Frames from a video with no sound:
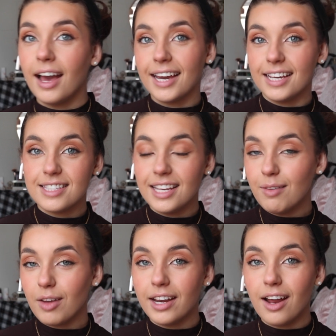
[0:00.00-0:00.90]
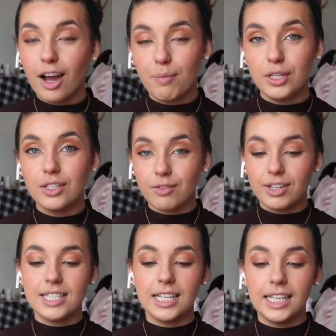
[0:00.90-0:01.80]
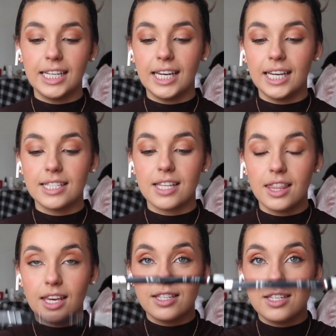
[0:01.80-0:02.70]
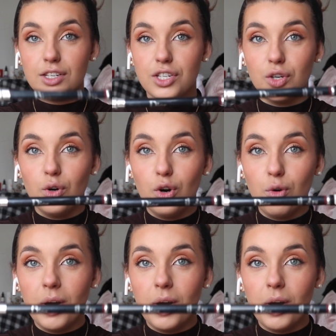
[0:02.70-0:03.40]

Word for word: Okay, so the lip liner I've been using recently is this Dior